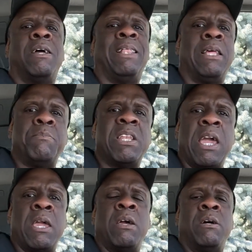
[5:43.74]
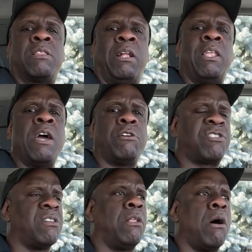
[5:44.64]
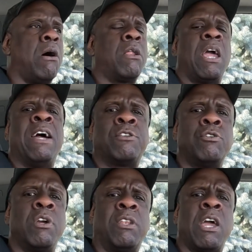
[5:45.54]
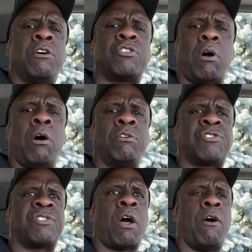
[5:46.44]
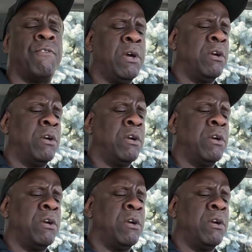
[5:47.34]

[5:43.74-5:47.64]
eliminate the nail salon and do your nails your own self.